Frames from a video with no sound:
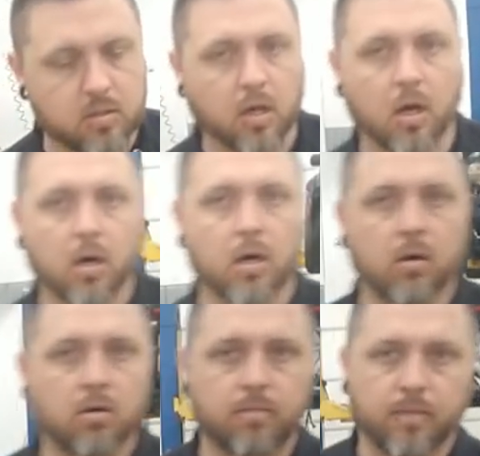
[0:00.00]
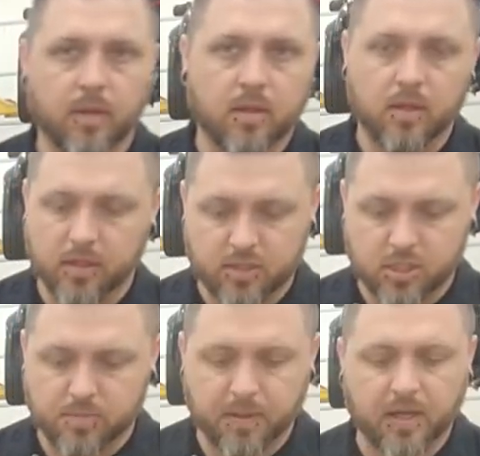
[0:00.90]
so it's
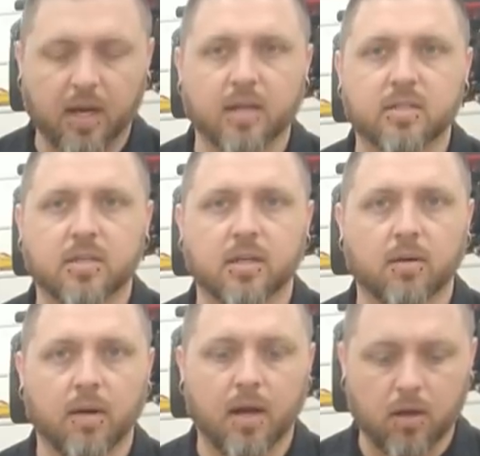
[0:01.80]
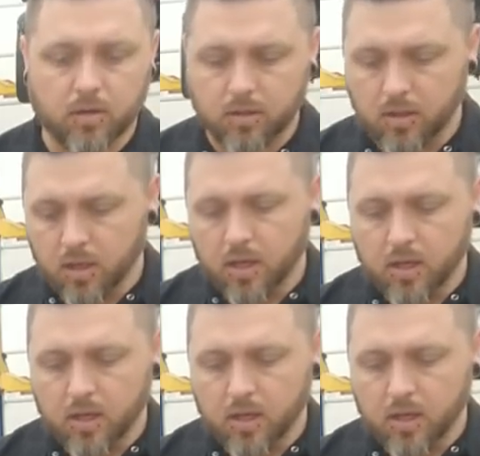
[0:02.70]
just been kind of sitting around.